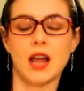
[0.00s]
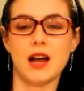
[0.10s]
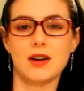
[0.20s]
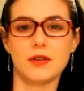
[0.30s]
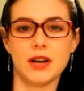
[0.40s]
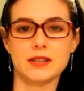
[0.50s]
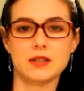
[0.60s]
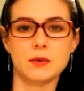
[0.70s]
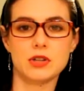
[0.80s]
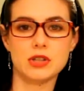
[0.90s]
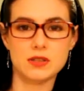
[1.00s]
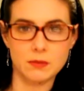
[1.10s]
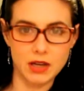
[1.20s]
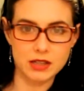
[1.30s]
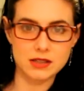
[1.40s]
All right, so we just
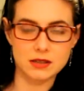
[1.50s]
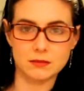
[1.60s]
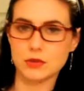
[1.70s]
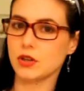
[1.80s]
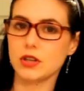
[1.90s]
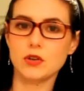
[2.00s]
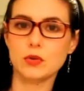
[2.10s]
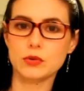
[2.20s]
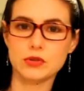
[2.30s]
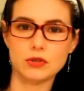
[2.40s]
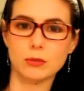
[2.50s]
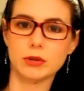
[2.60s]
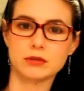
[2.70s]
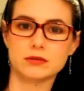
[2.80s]
made some turkey noodle soup.